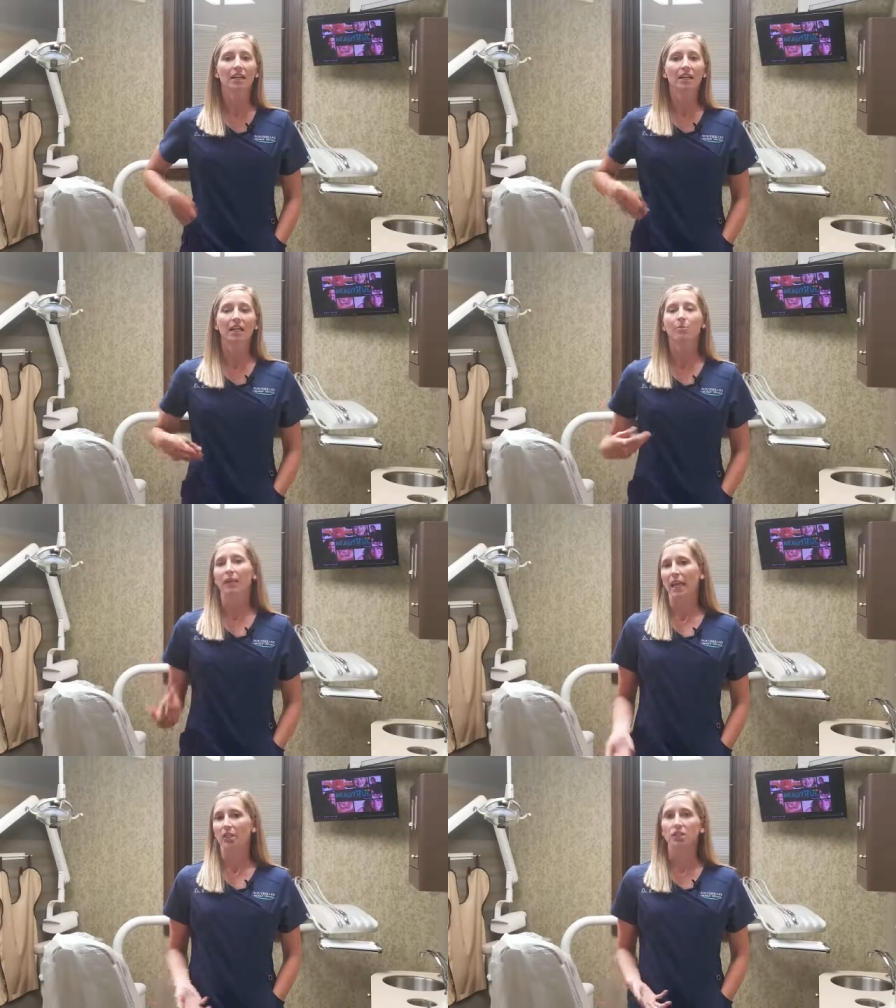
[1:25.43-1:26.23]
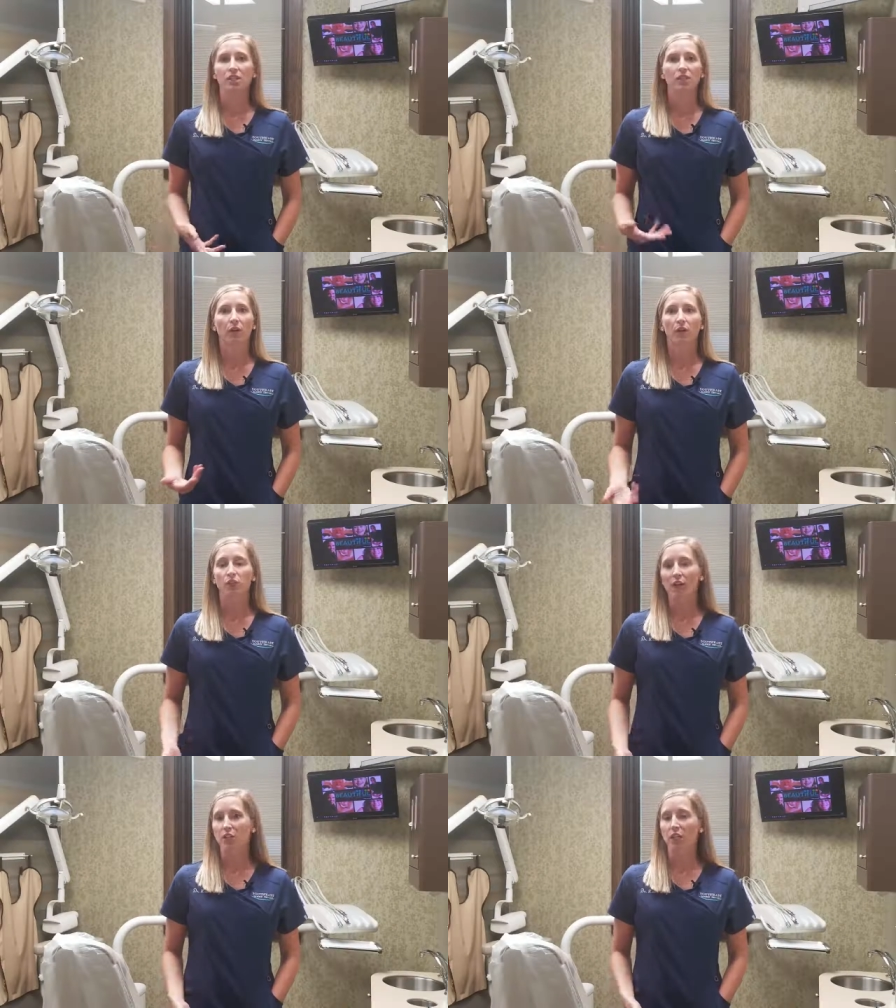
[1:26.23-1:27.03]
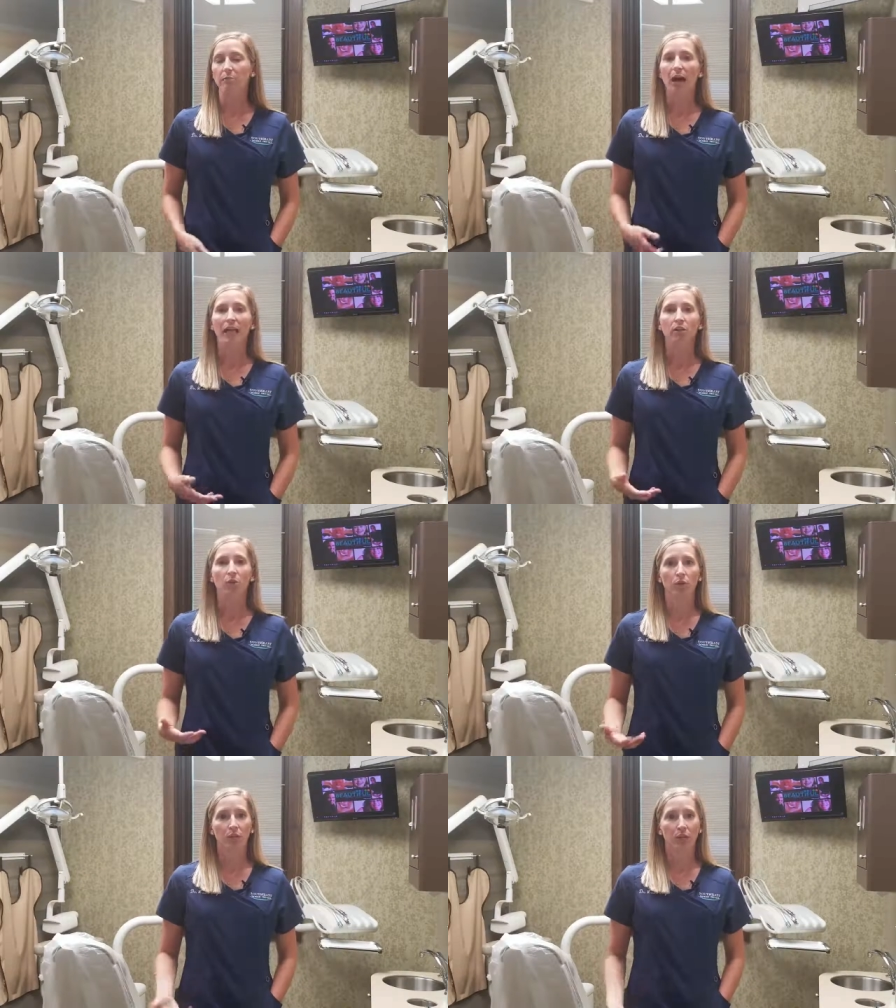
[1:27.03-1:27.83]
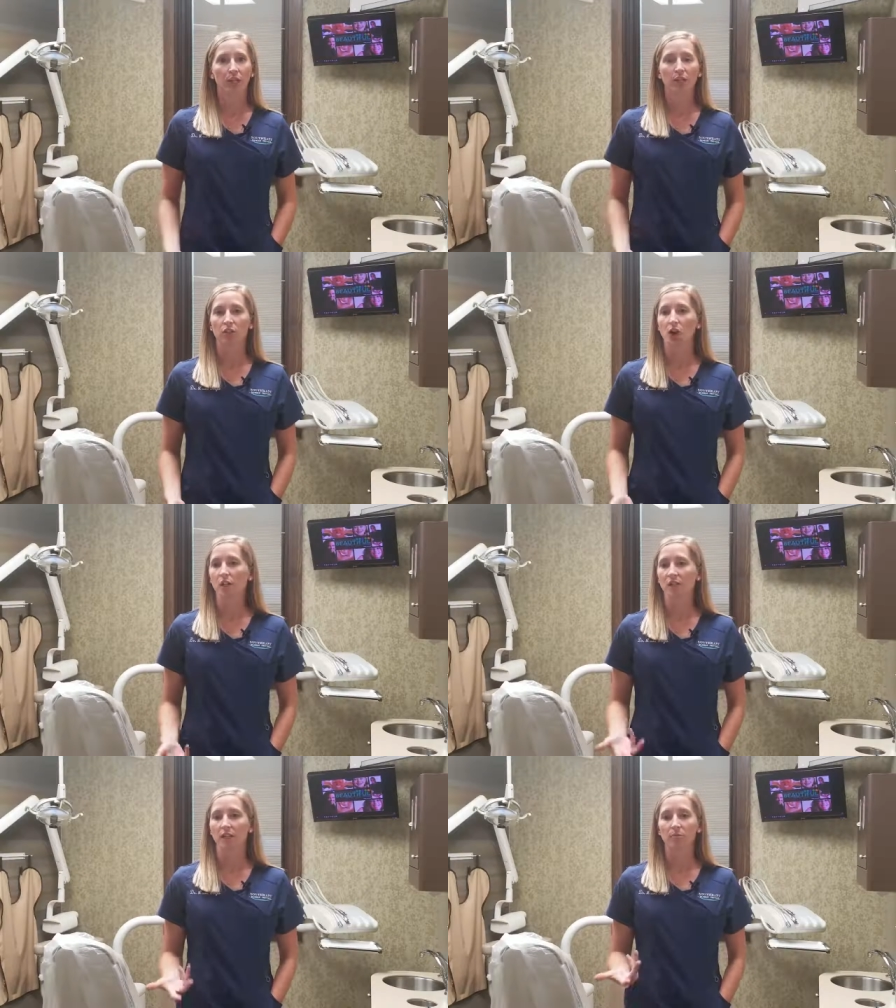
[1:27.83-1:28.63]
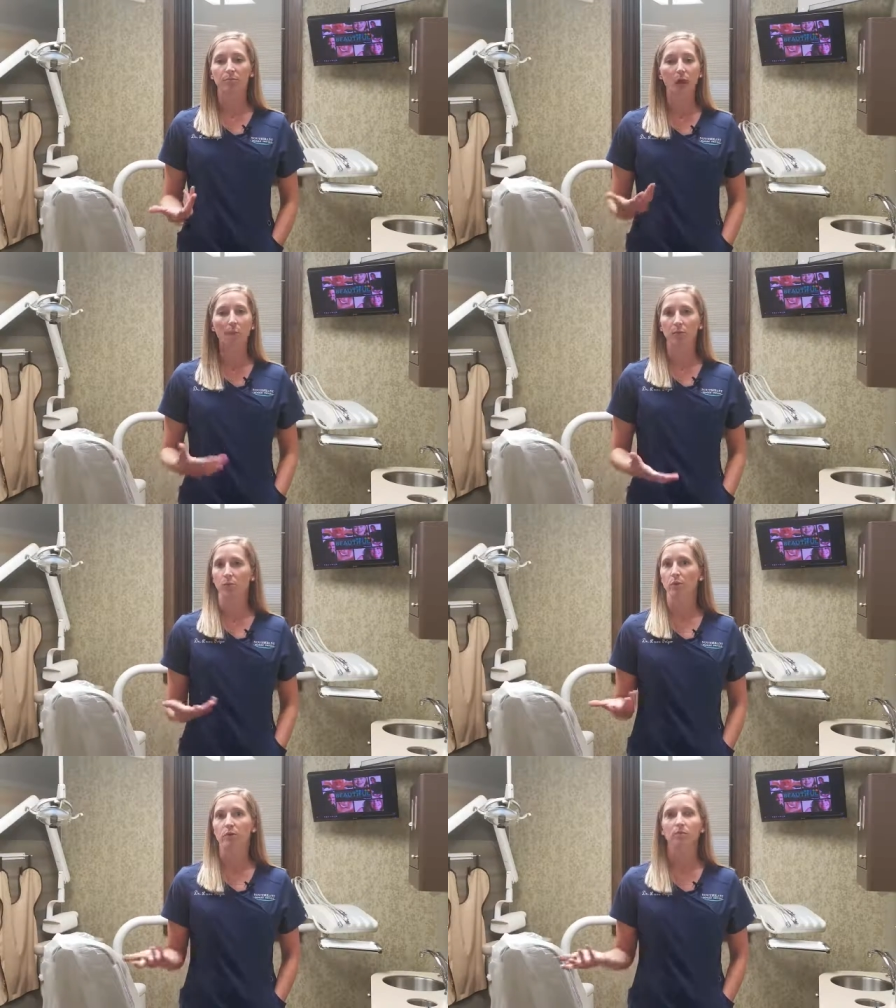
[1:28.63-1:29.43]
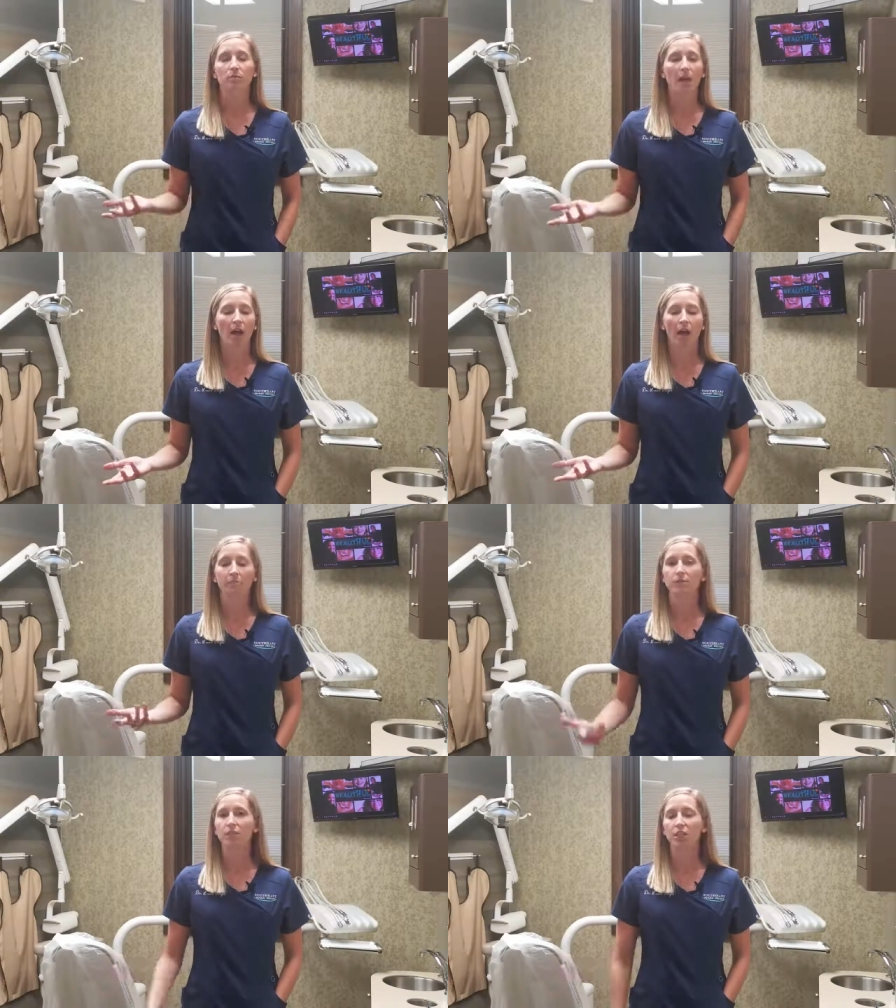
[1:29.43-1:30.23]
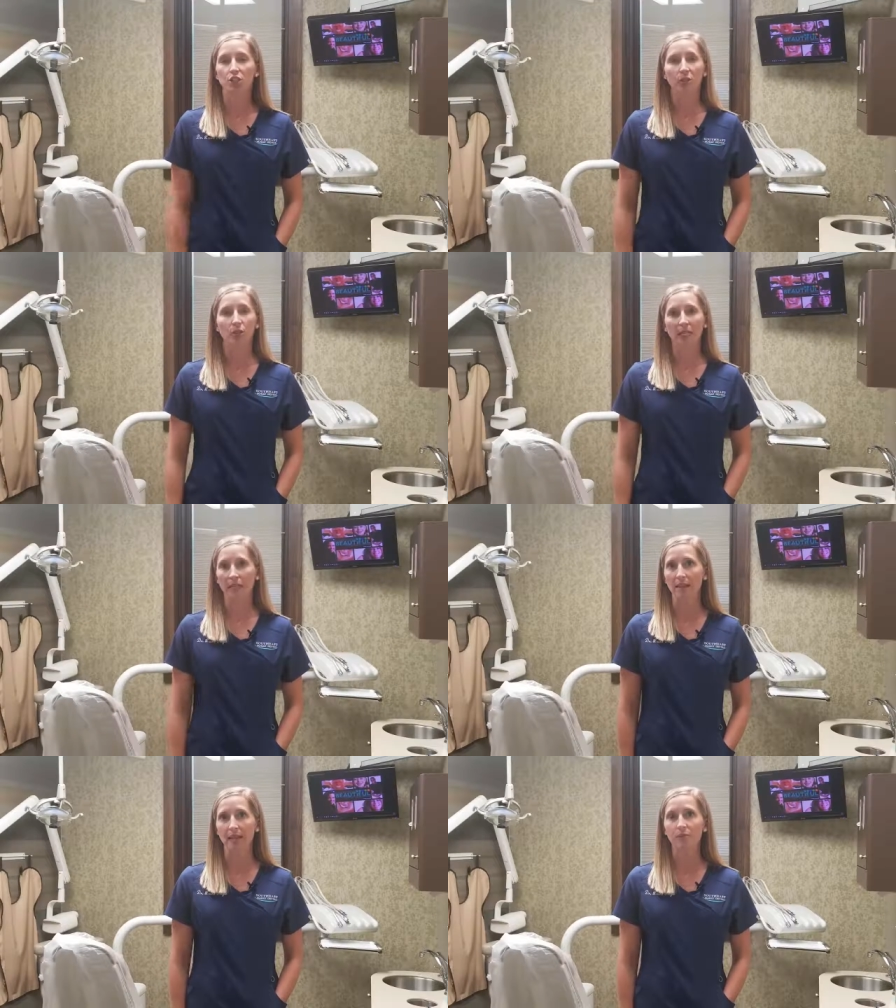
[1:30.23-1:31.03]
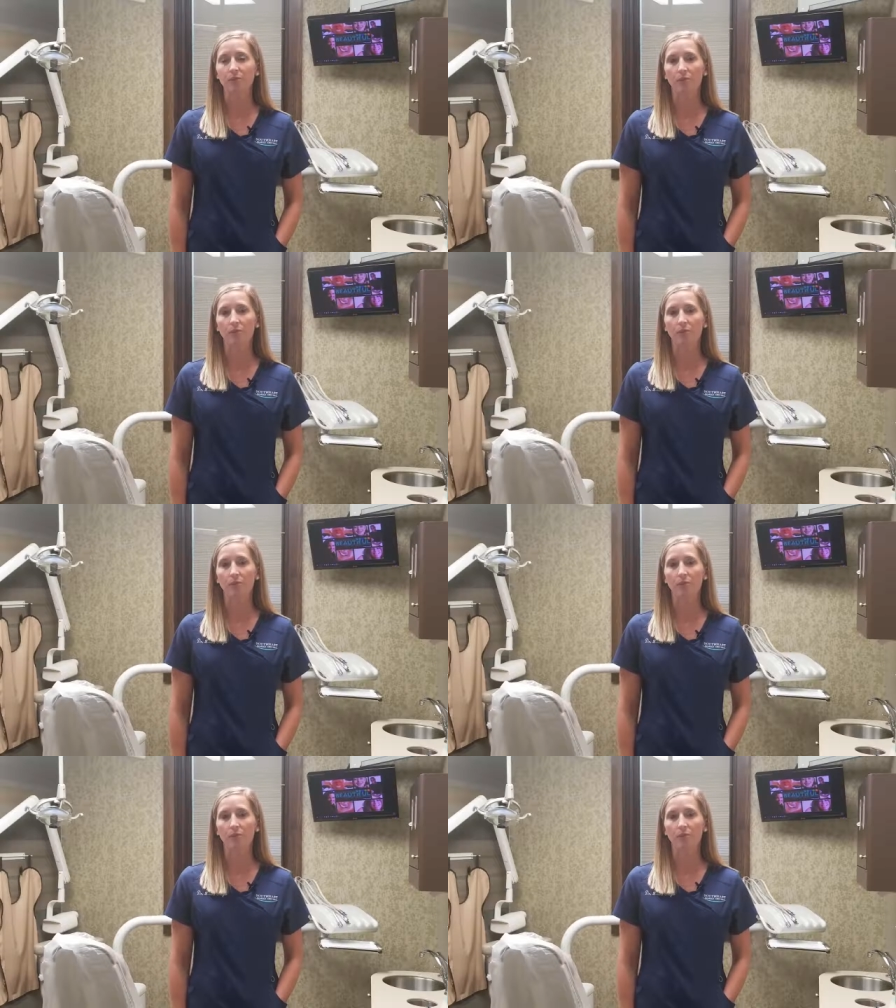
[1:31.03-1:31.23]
implications as far as changing bite or causing problems with the tissue or anything.